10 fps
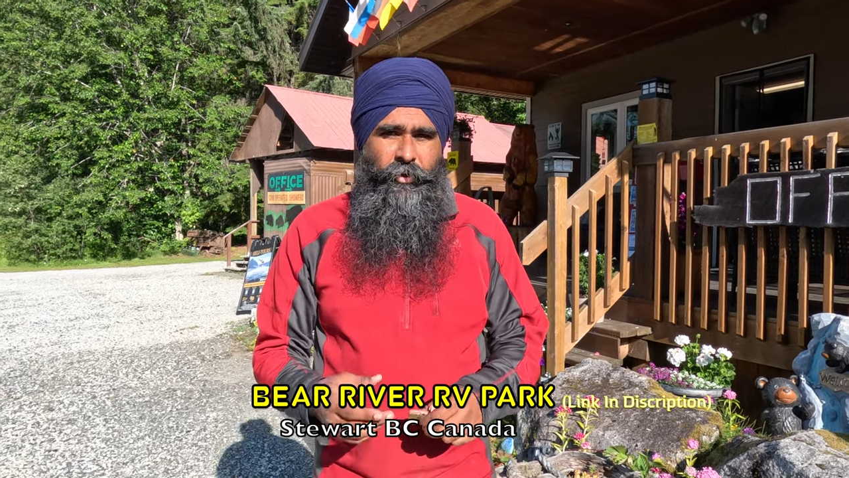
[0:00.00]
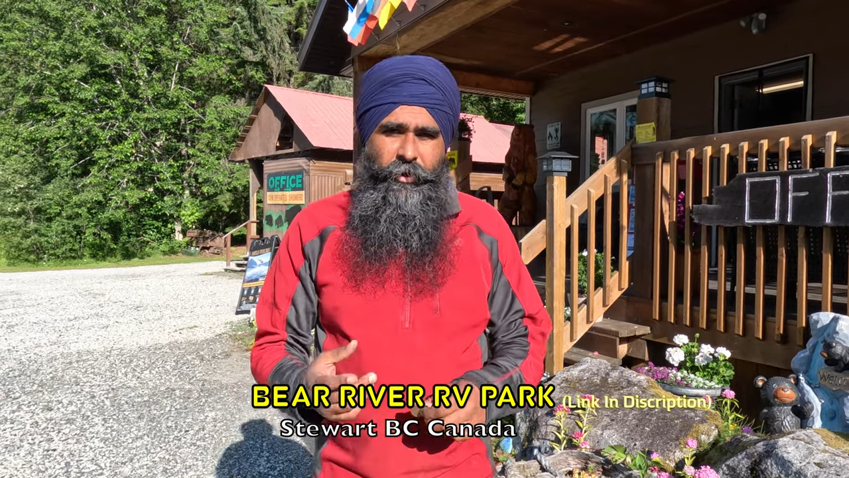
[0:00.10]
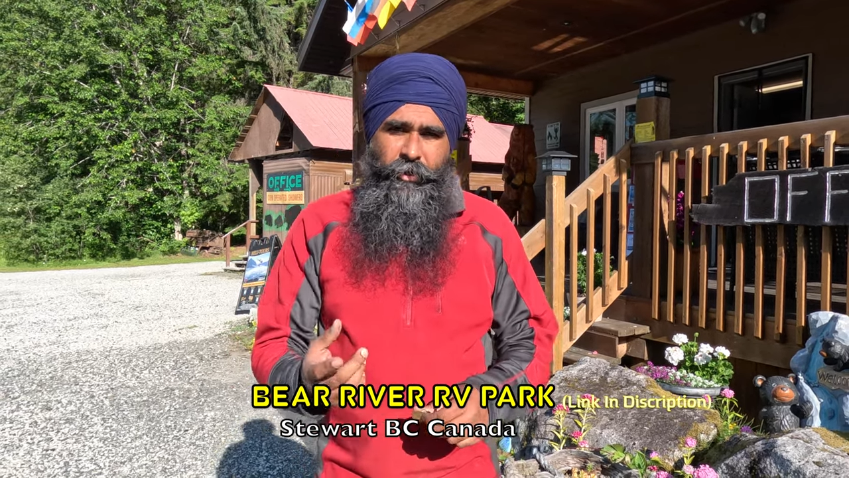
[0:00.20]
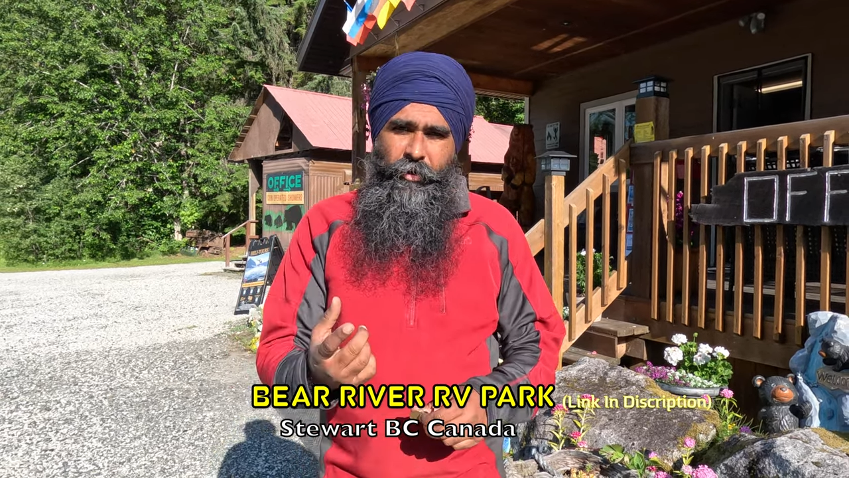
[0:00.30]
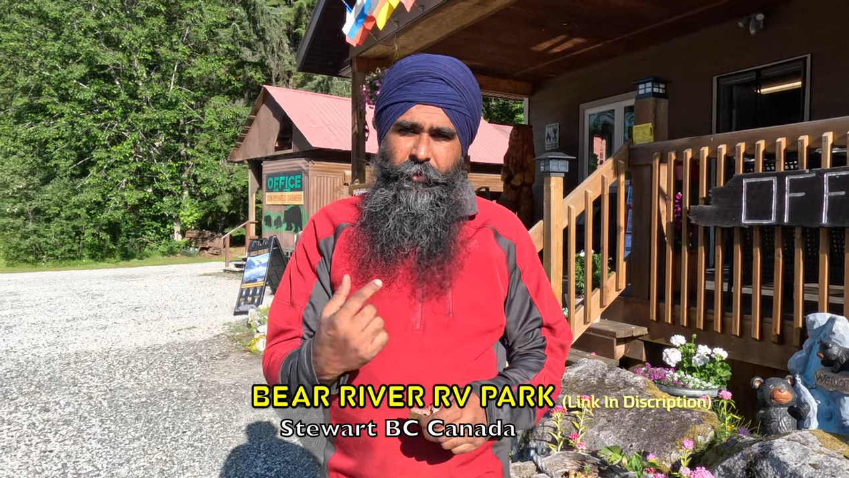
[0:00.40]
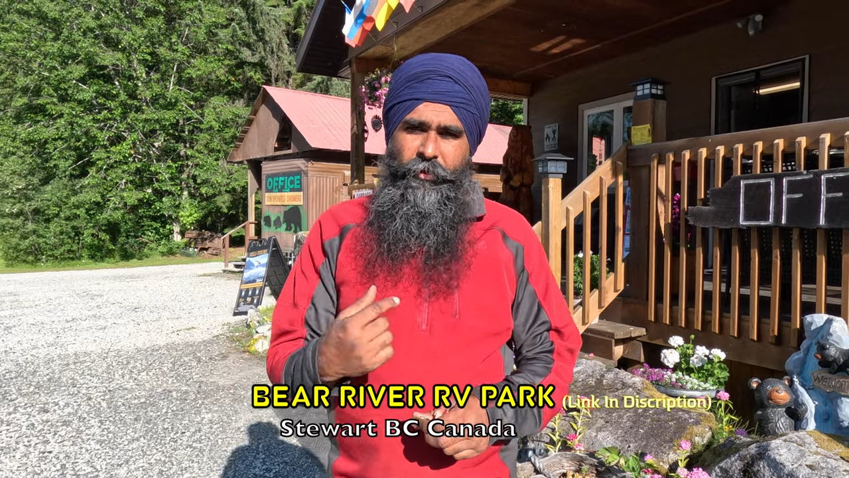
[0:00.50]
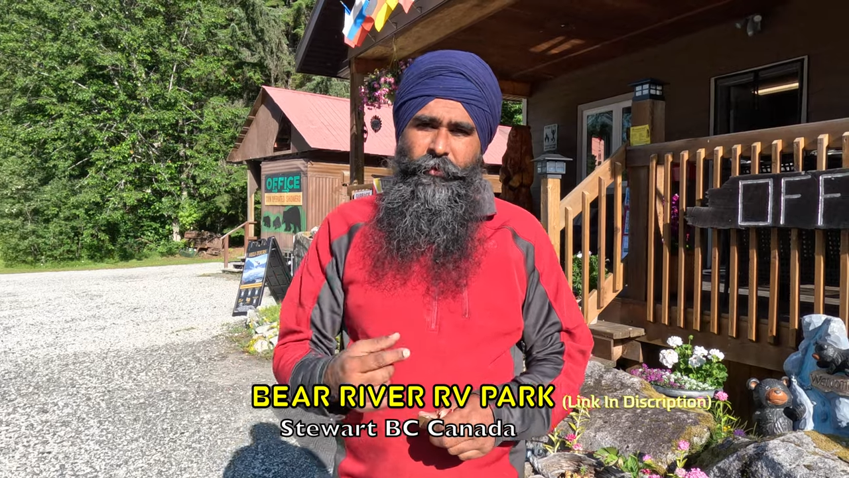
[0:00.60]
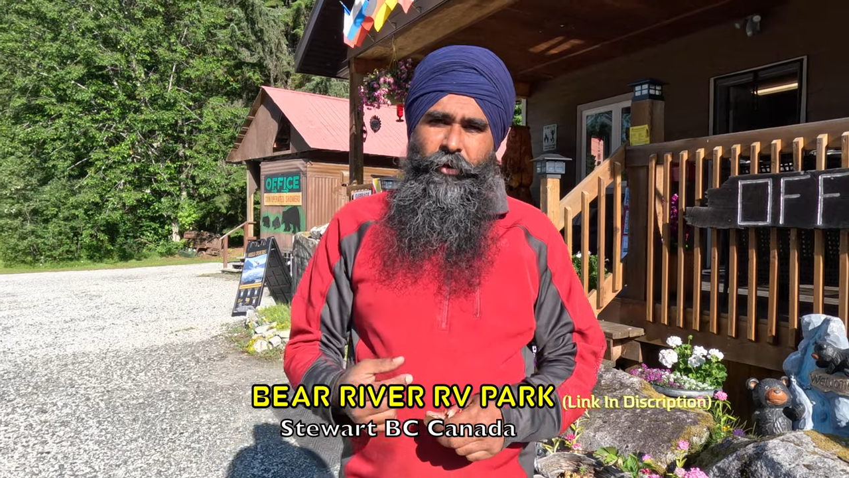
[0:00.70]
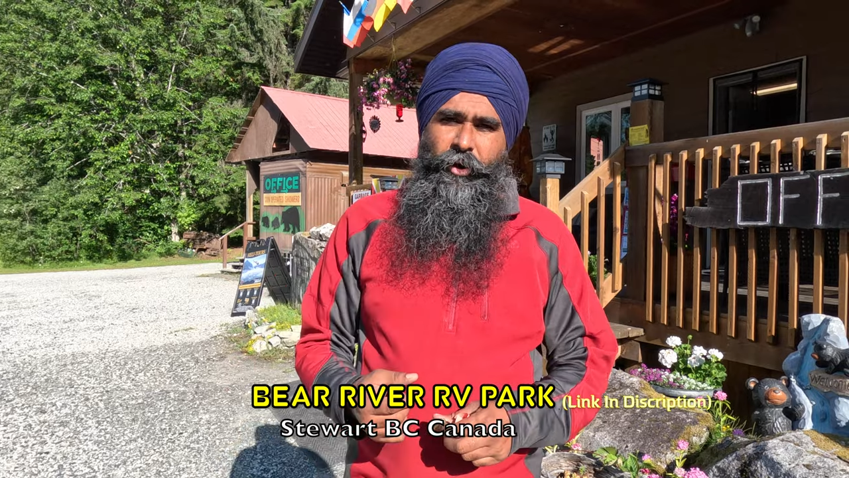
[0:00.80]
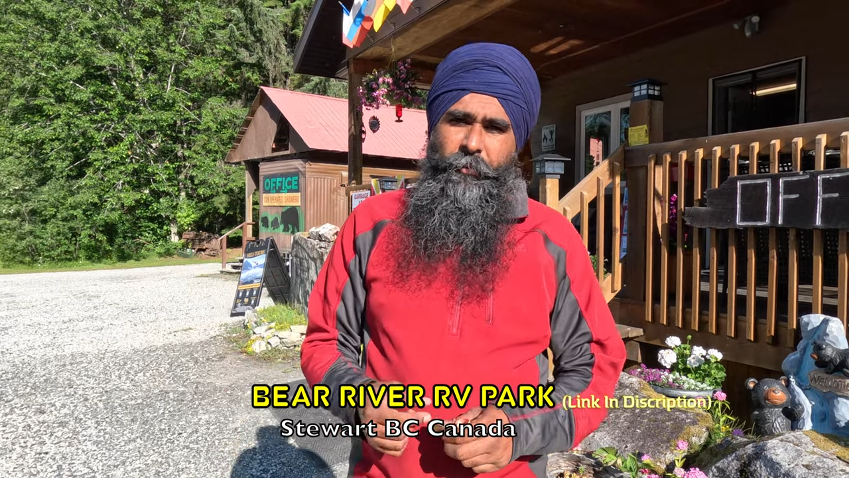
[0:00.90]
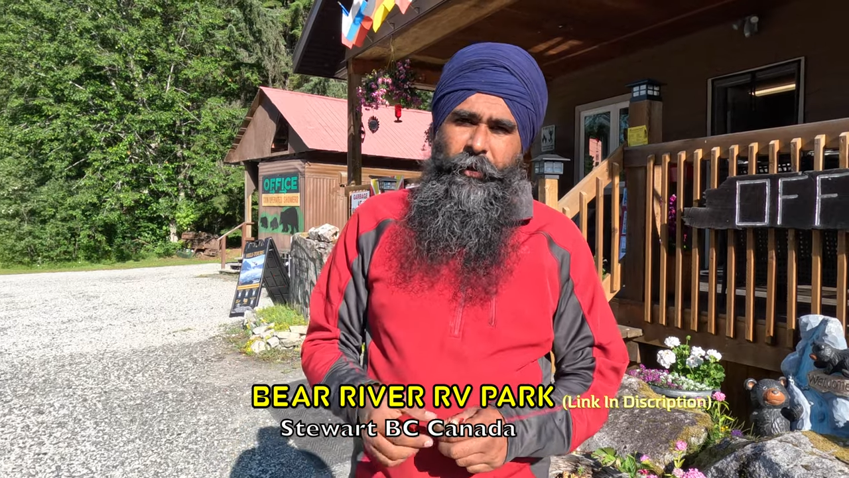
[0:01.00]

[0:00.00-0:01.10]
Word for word: are coming from